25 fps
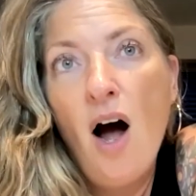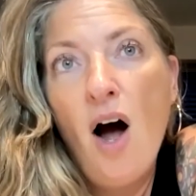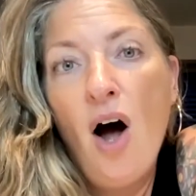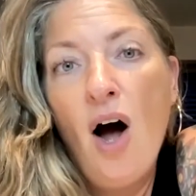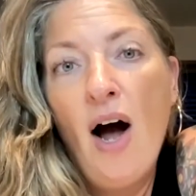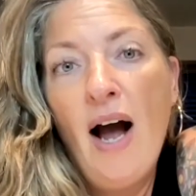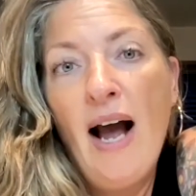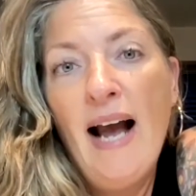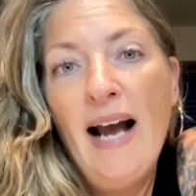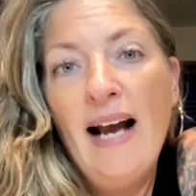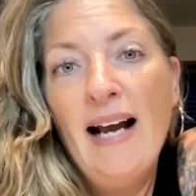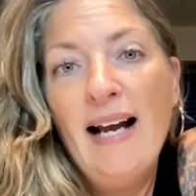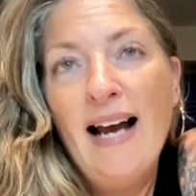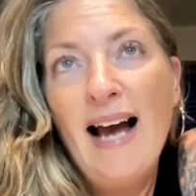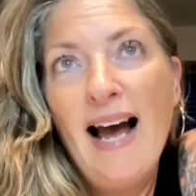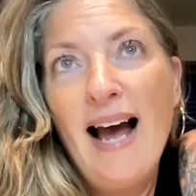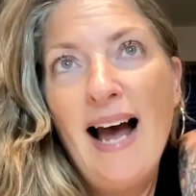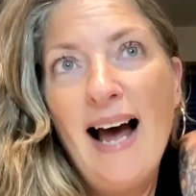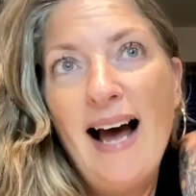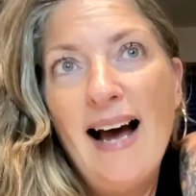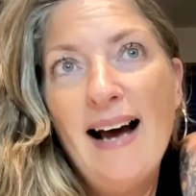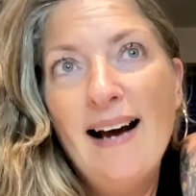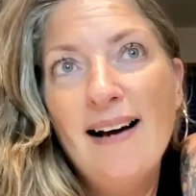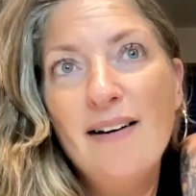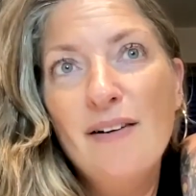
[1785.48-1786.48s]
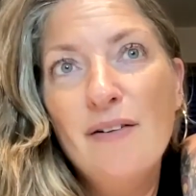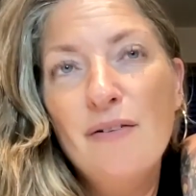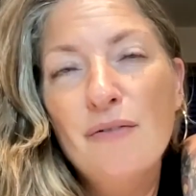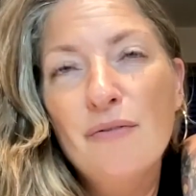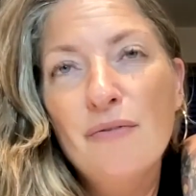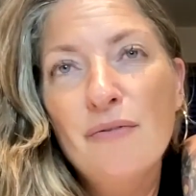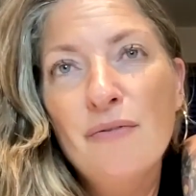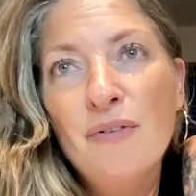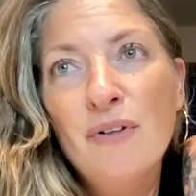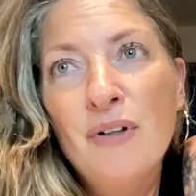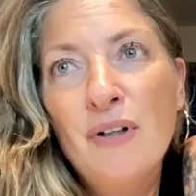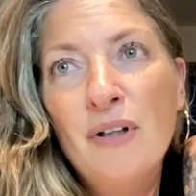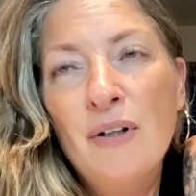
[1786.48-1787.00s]
I have
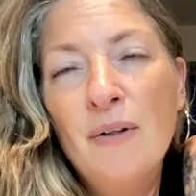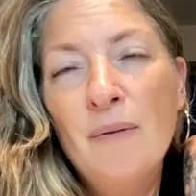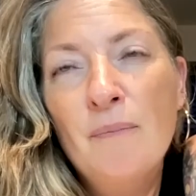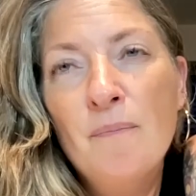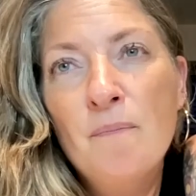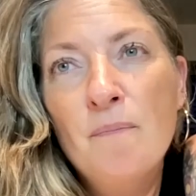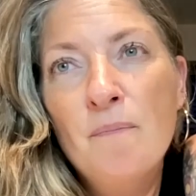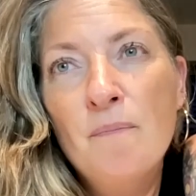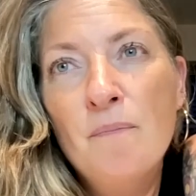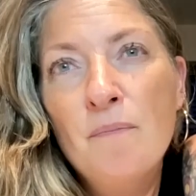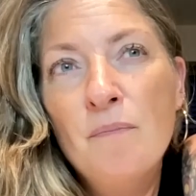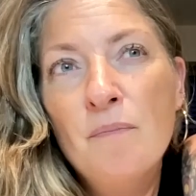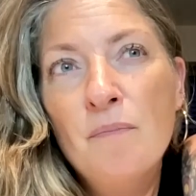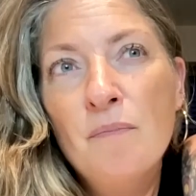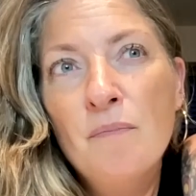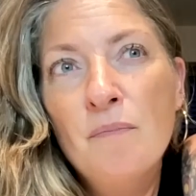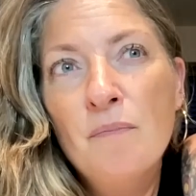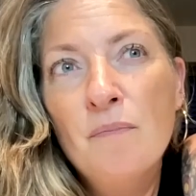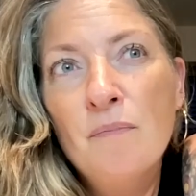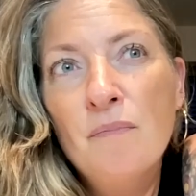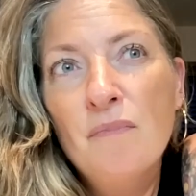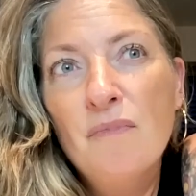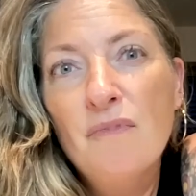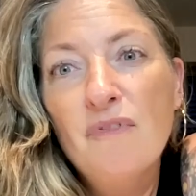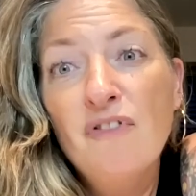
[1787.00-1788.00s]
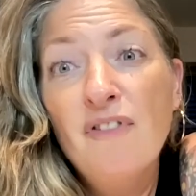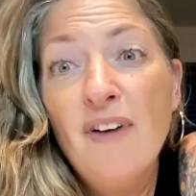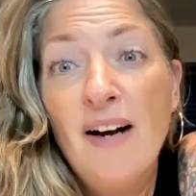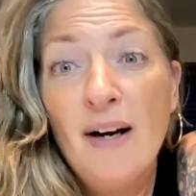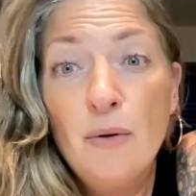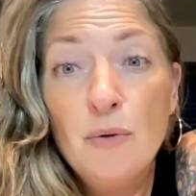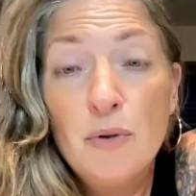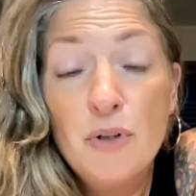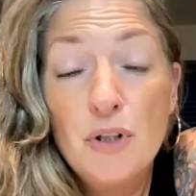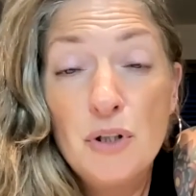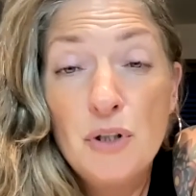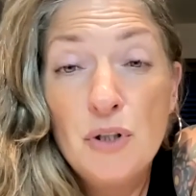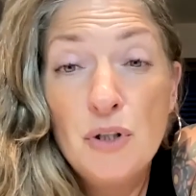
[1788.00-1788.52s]

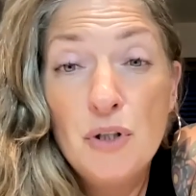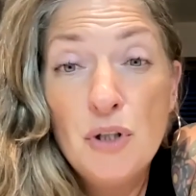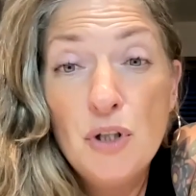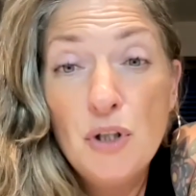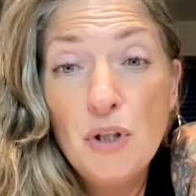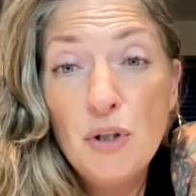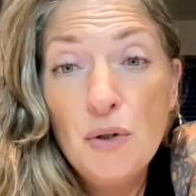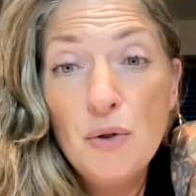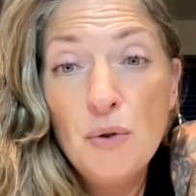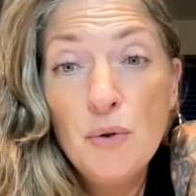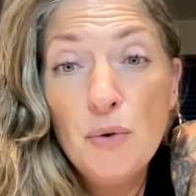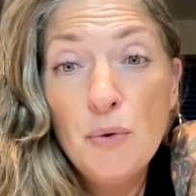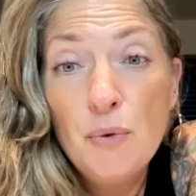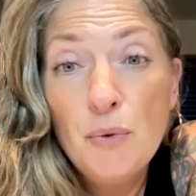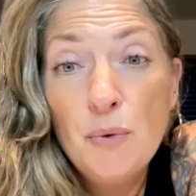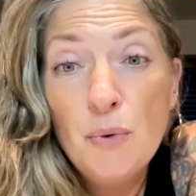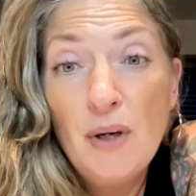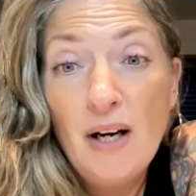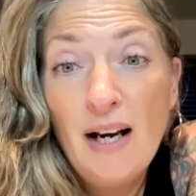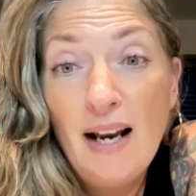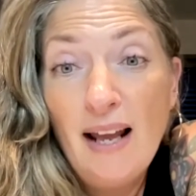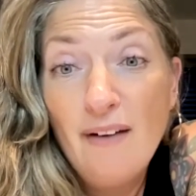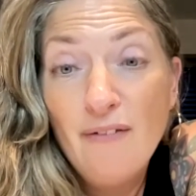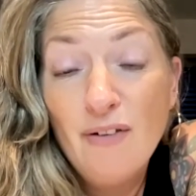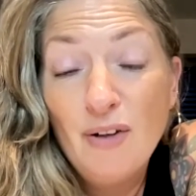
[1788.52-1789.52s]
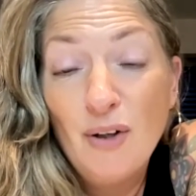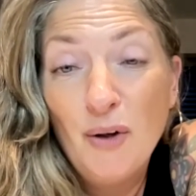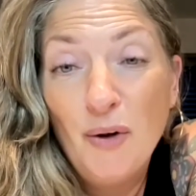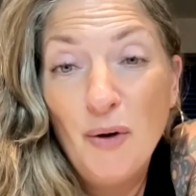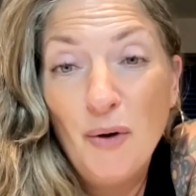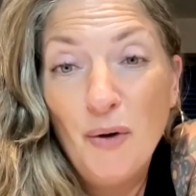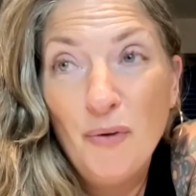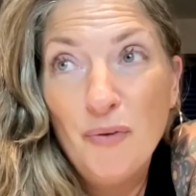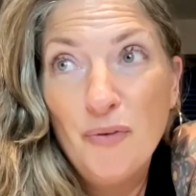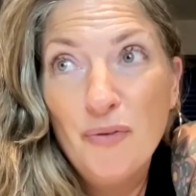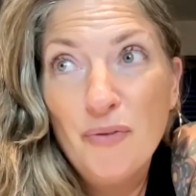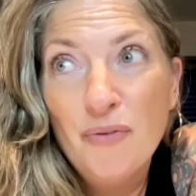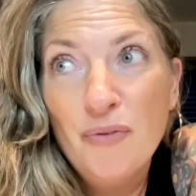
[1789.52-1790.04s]
found a new level
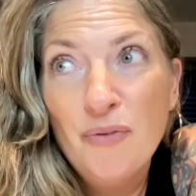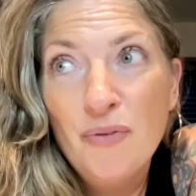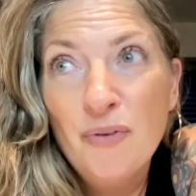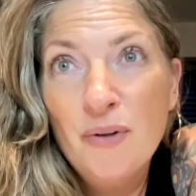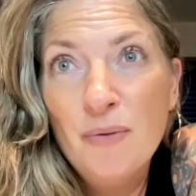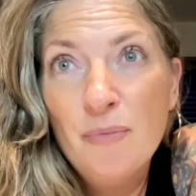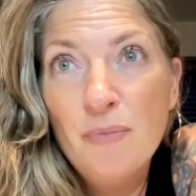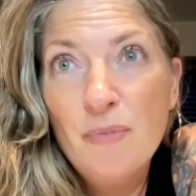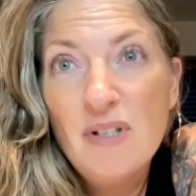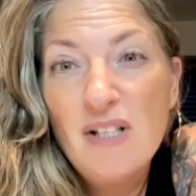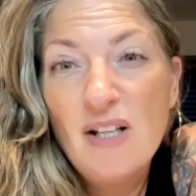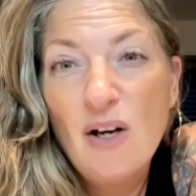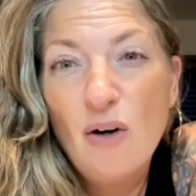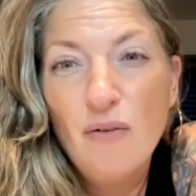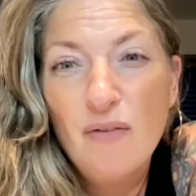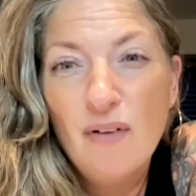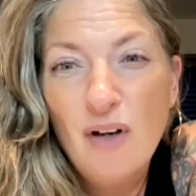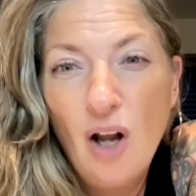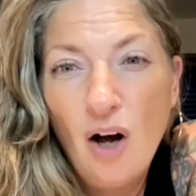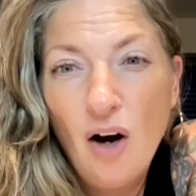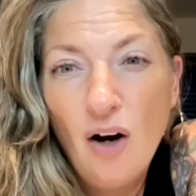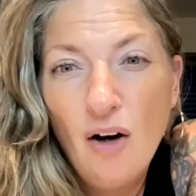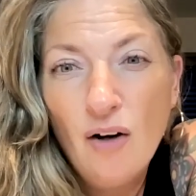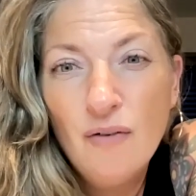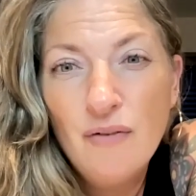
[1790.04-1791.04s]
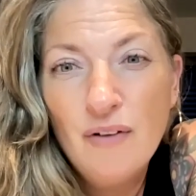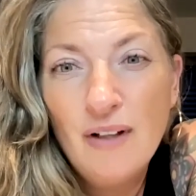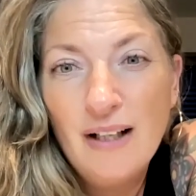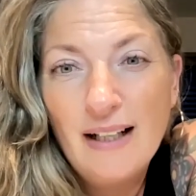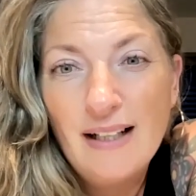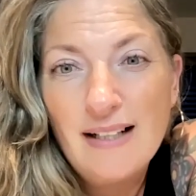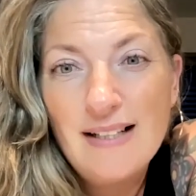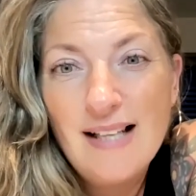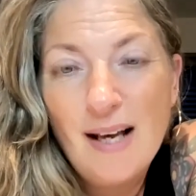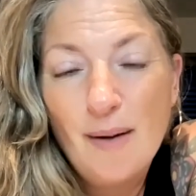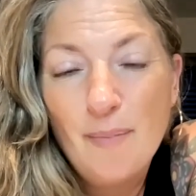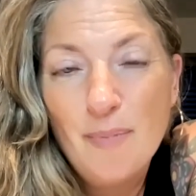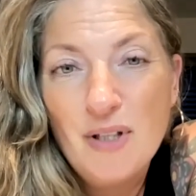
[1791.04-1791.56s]
of self-love and
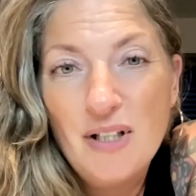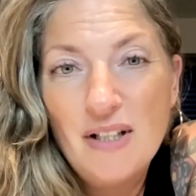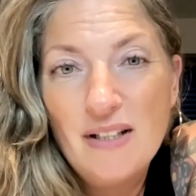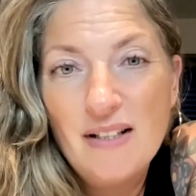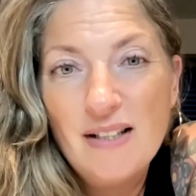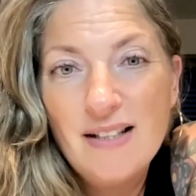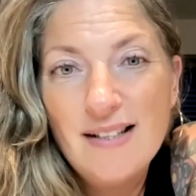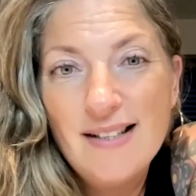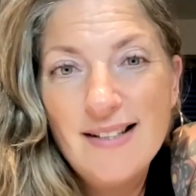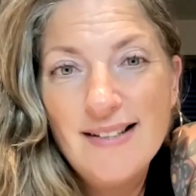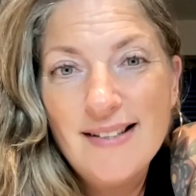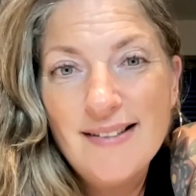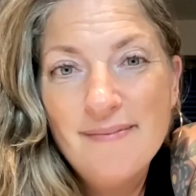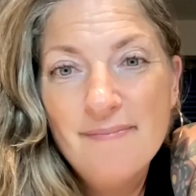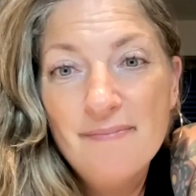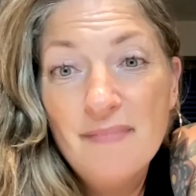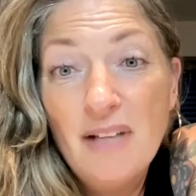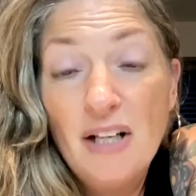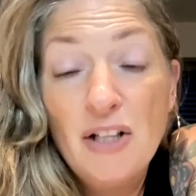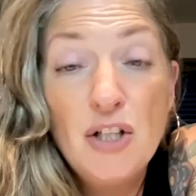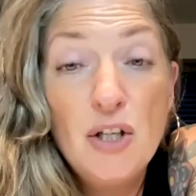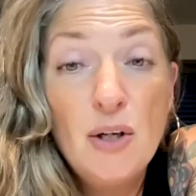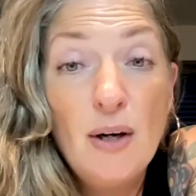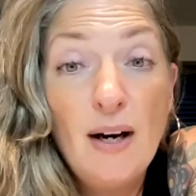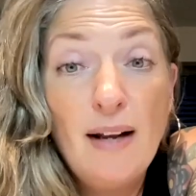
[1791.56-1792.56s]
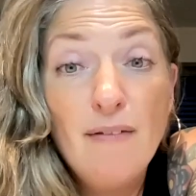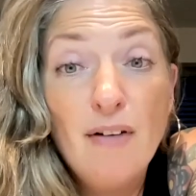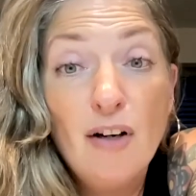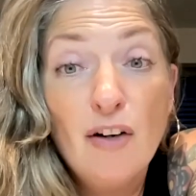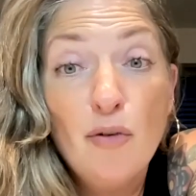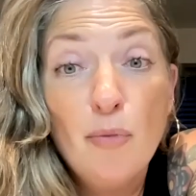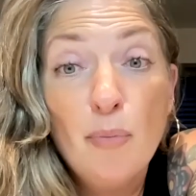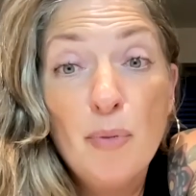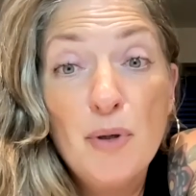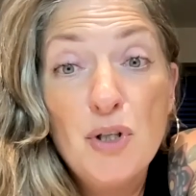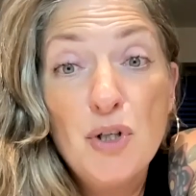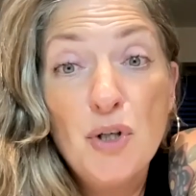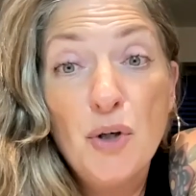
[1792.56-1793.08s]
acceptance, a new level
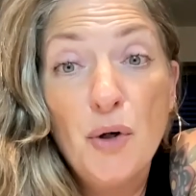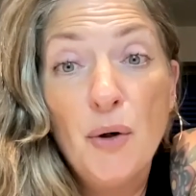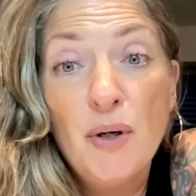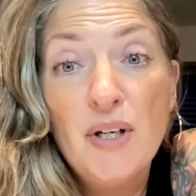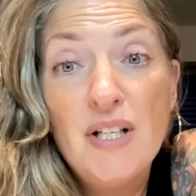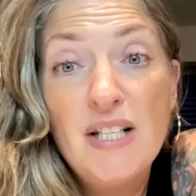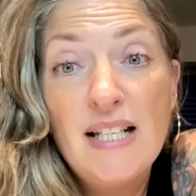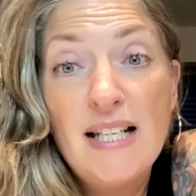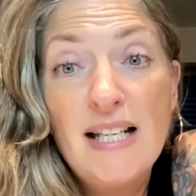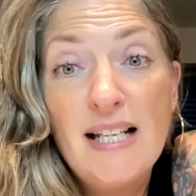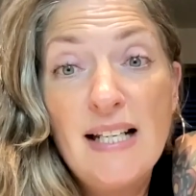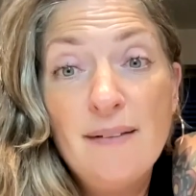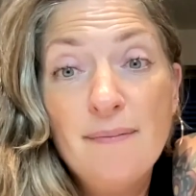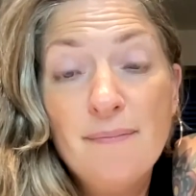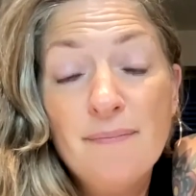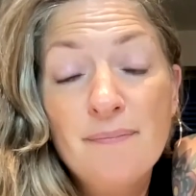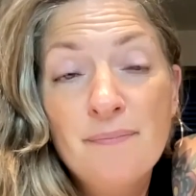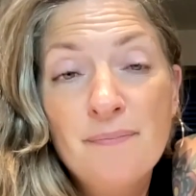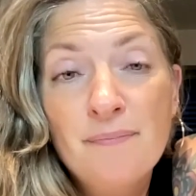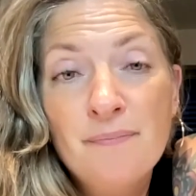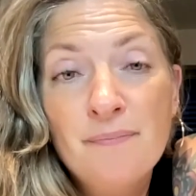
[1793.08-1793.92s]
of maturity.